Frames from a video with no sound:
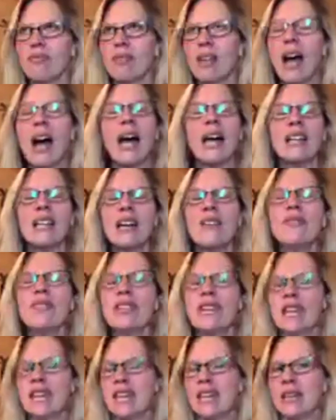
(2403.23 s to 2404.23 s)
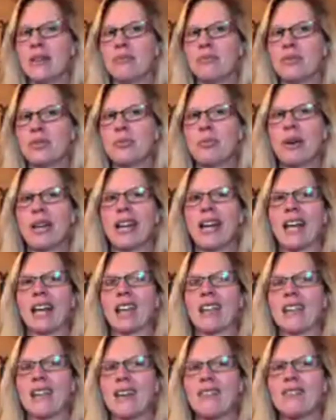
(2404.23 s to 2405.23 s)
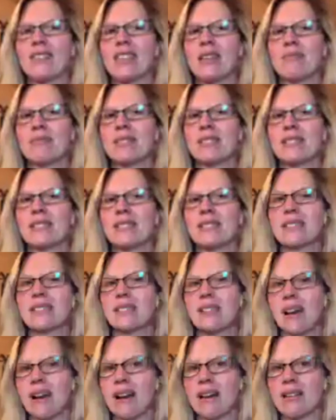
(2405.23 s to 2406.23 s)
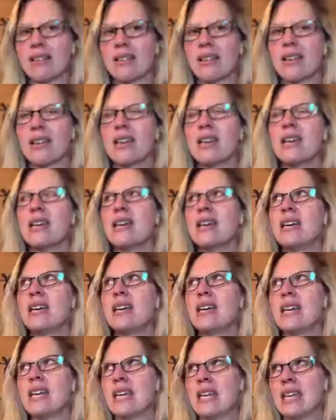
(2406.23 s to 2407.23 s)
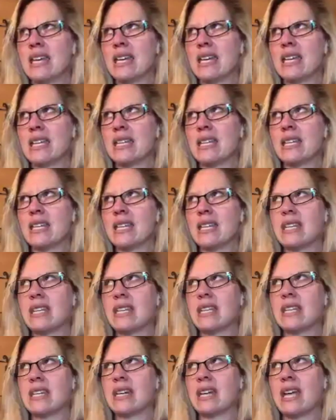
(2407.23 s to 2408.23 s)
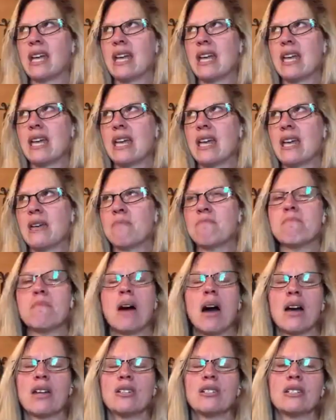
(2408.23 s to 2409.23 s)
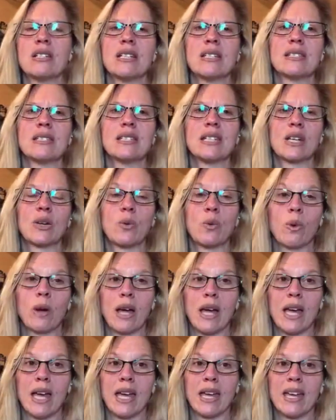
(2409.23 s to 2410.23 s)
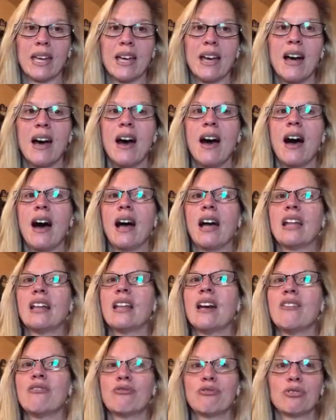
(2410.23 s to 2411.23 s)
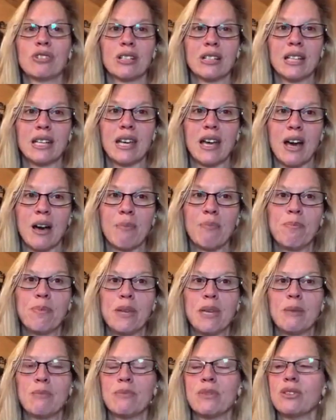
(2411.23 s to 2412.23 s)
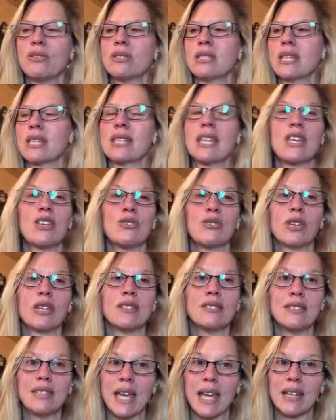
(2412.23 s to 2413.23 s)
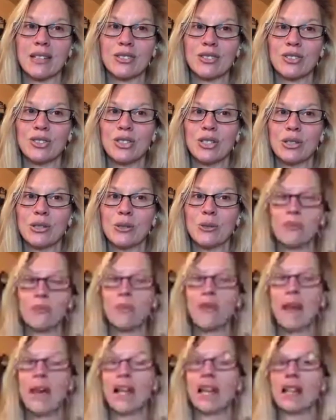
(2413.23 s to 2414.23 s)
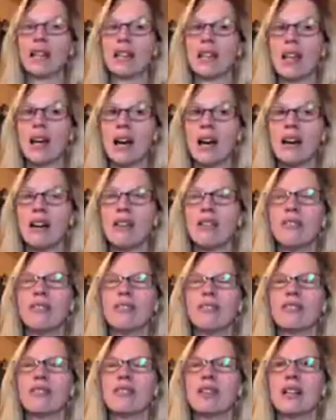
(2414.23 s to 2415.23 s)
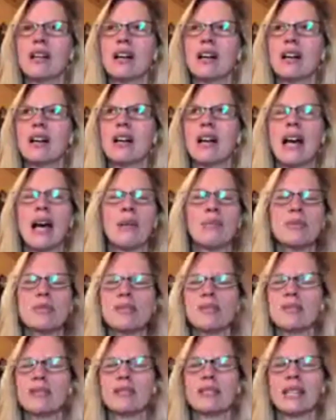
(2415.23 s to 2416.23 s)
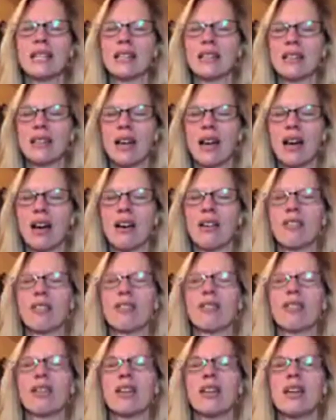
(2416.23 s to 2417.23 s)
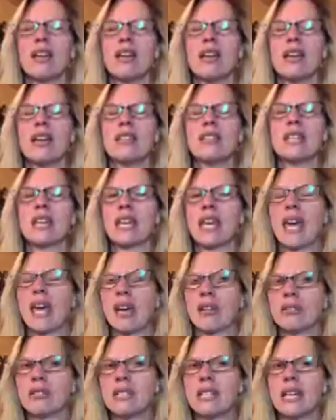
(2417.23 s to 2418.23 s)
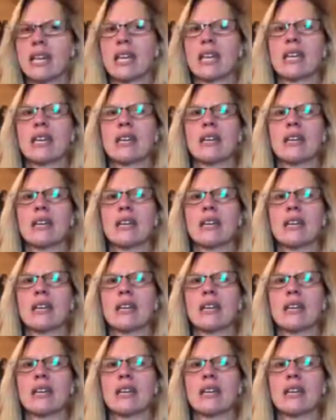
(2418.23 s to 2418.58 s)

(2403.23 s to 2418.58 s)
I love the hymns, but I love them sung in a modernistic way. I love really upbeat music that you can dance to. I love, absolutely love the Celtic